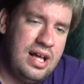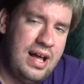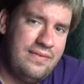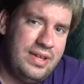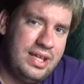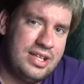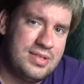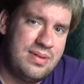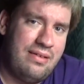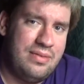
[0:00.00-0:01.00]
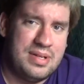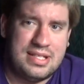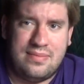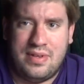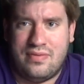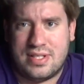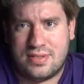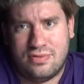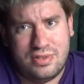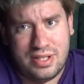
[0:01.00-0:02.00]
I feel like there's probably been something with
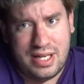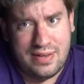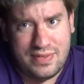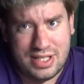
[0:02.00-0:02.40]
school that I've